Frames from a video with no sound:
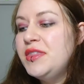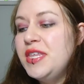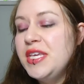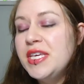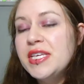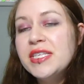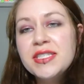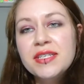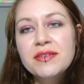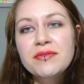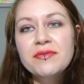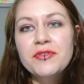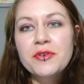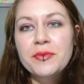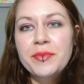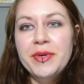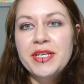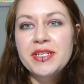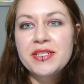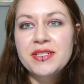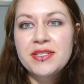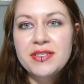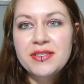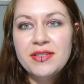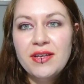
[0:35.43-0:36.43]
This
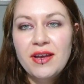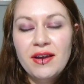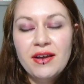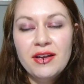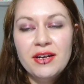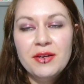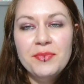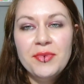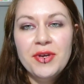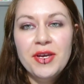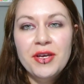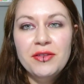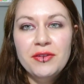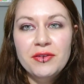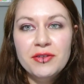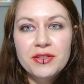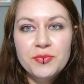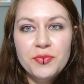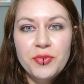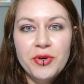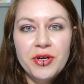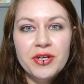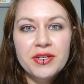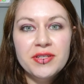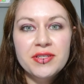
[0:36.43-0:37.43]
information is not going to be in
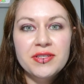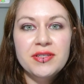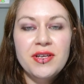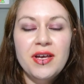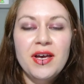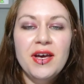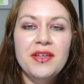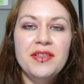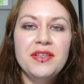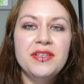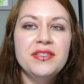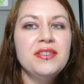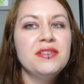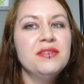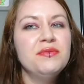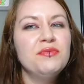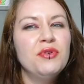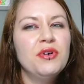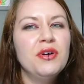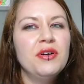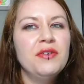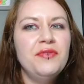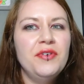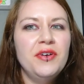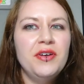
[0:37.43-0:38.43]
those books. This is
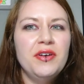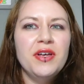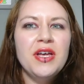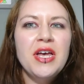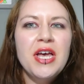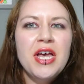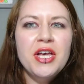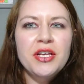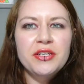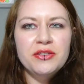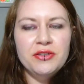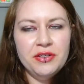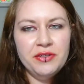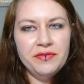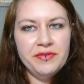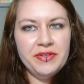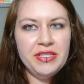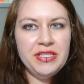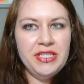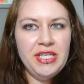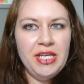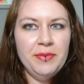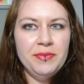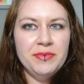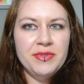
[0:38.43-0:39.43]
more of a sort of
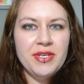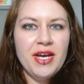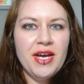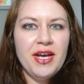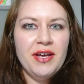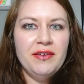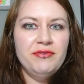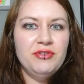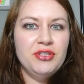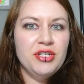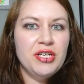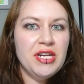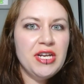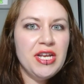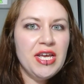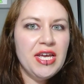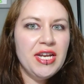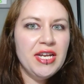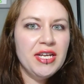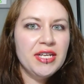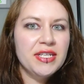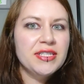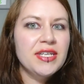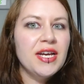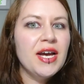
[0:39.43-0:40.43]
a deep dive
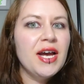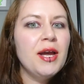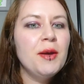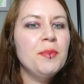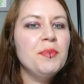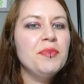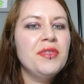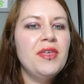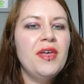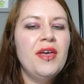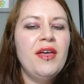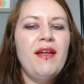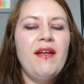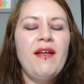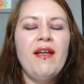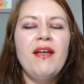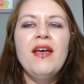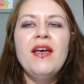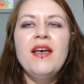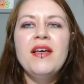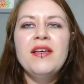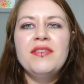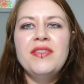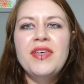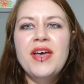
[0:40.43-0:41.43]
genetic type thing
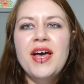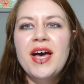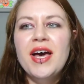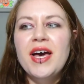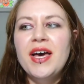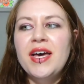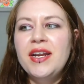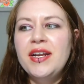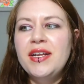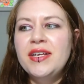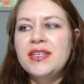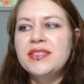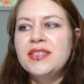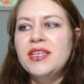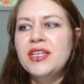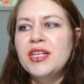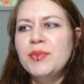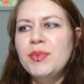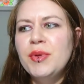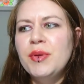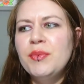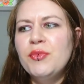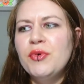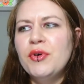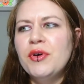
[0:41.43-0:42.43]
that is going
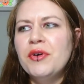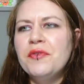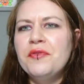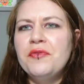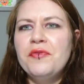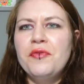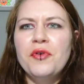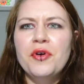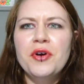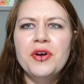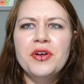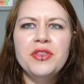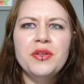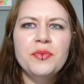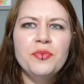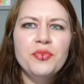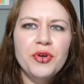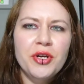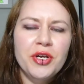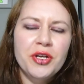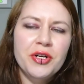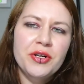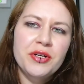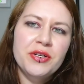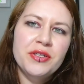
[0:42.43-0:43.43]
to be more for the
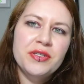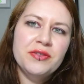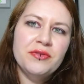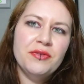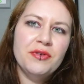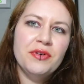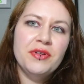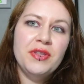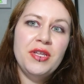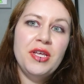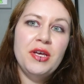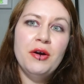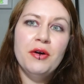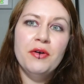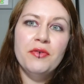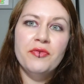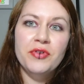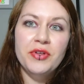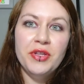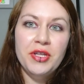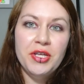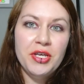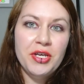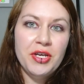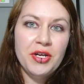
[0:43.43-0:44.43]
breeders or the
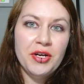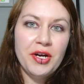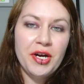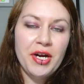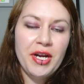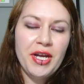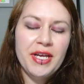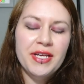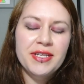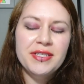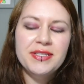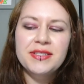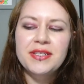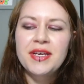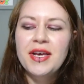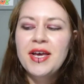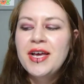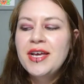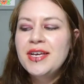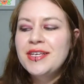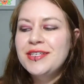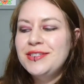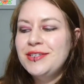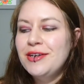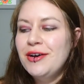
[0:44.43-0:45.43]
overly curious.
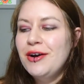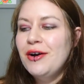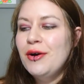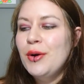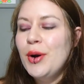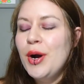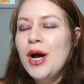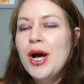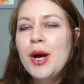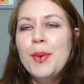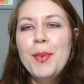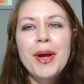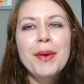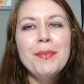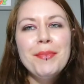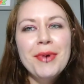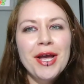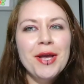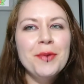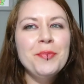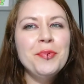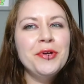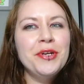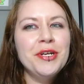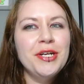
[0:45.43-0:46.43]
So I
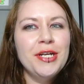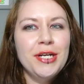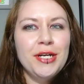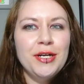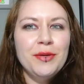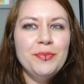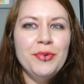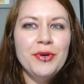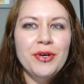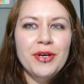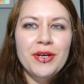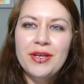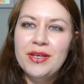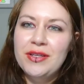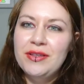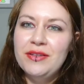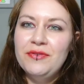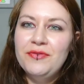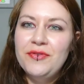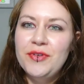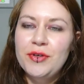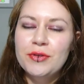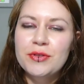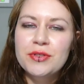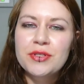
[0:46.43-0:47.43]
might put it in a book in
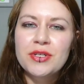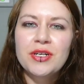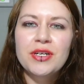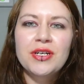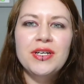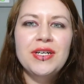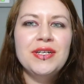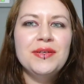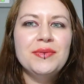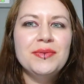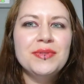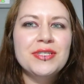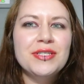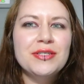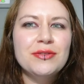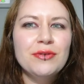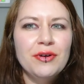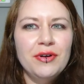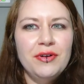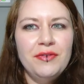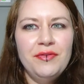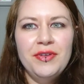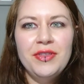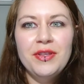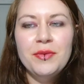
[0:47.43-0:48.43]
the future. It was
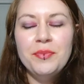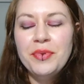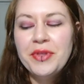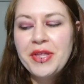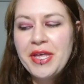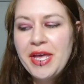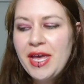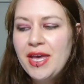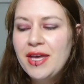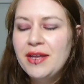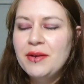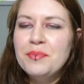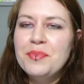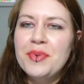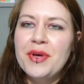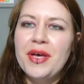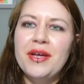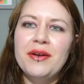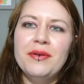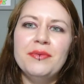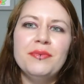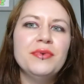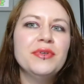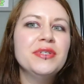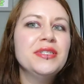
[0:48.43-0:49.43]
sort of in the plan,
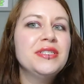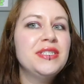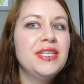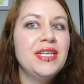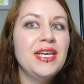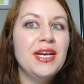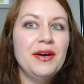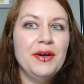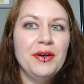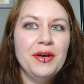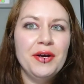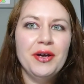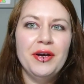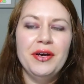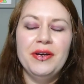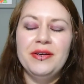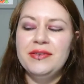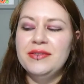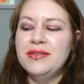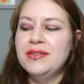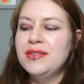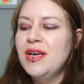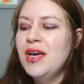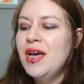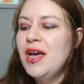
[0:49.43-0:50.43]
but we'll see how it
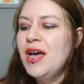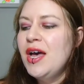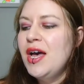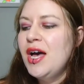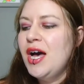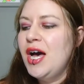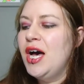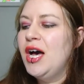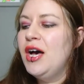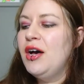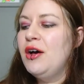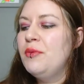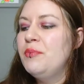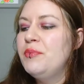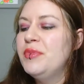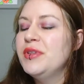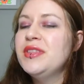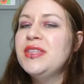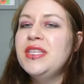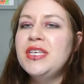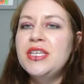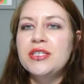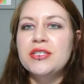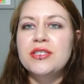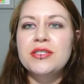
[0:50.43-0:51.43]
goes.
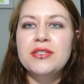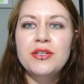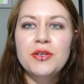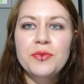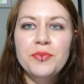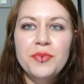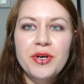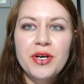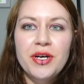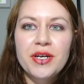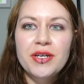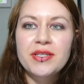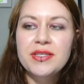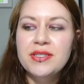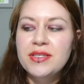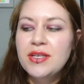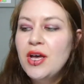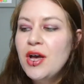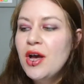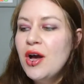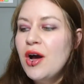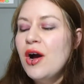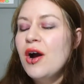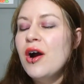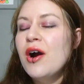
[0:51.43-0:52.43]
But these two books
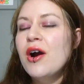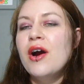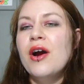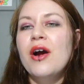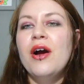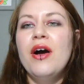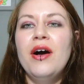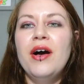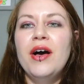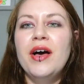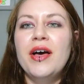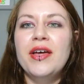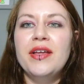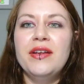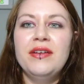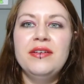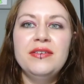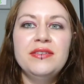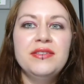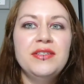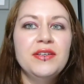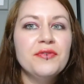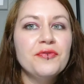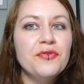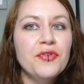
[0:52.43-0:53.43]
are on
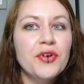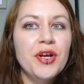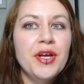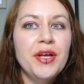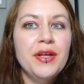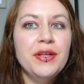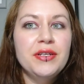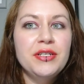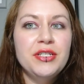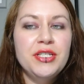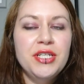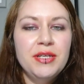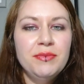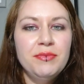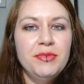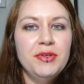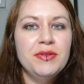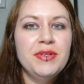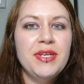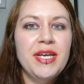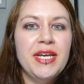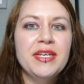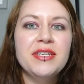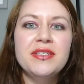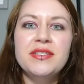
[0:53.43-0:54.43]
different gene
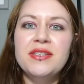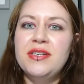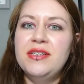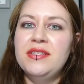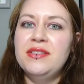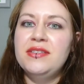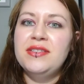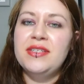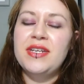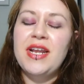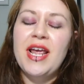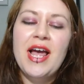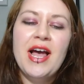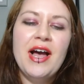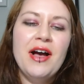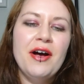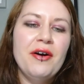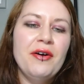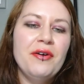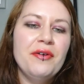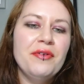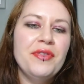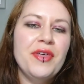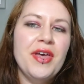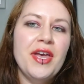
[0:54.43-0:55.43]
mutations and
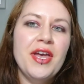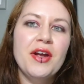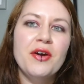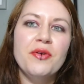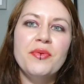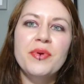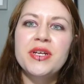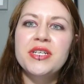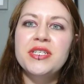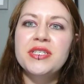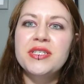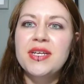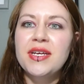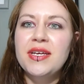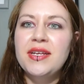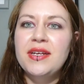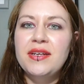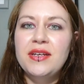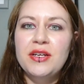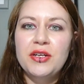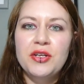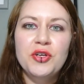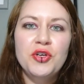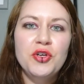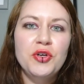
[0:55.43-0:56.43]
how they
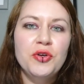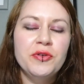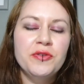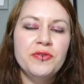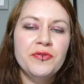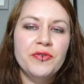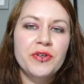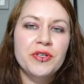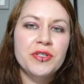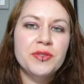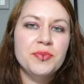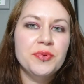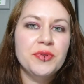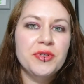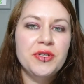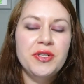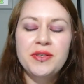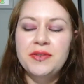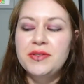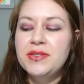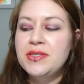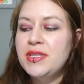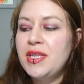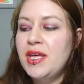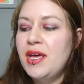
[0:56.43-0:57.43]
originated and who first
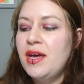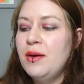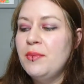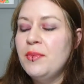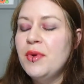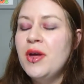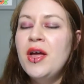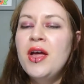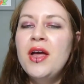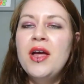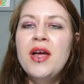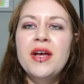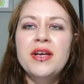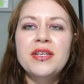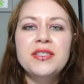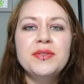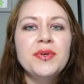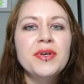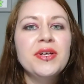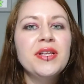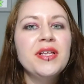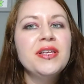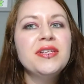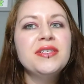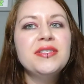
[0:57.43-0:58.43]
produced them, as
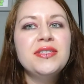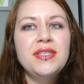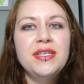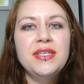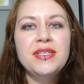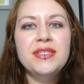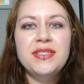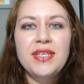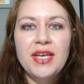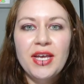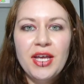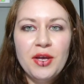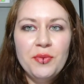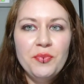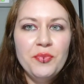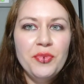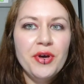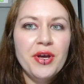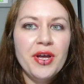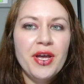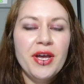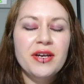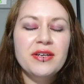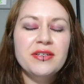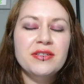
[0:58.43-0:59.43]
well as the second
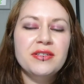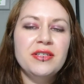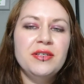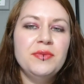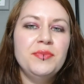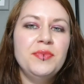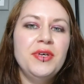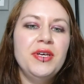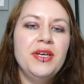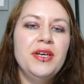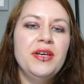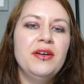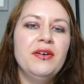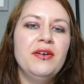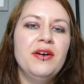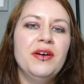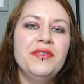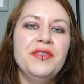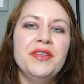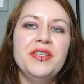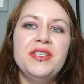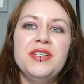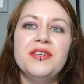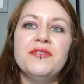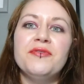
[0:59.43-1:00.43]
book actually being
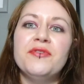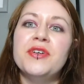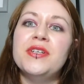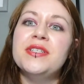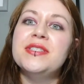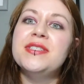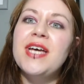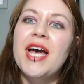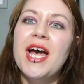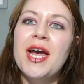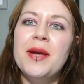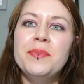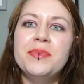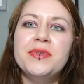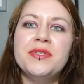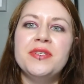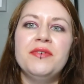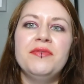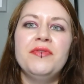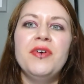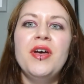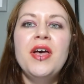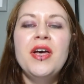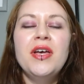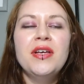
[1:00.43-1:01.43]
on the different types
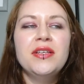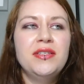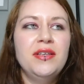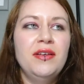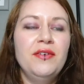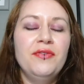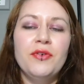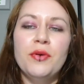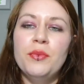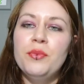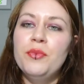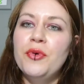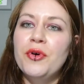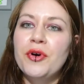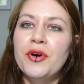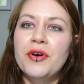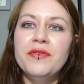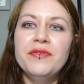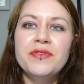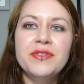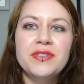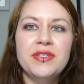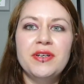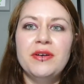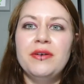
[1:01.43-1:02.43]
of different
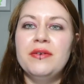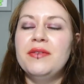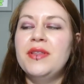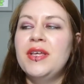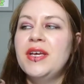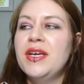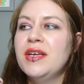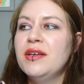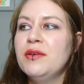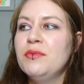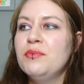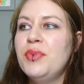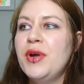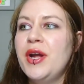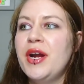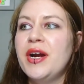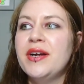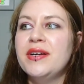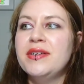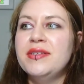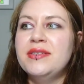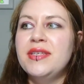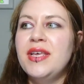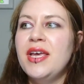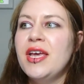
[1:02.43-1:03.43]
morphs, so that it
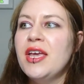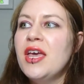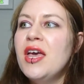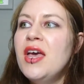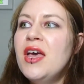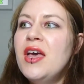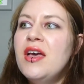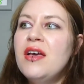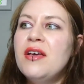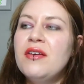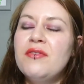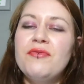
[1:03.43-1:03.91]
compares like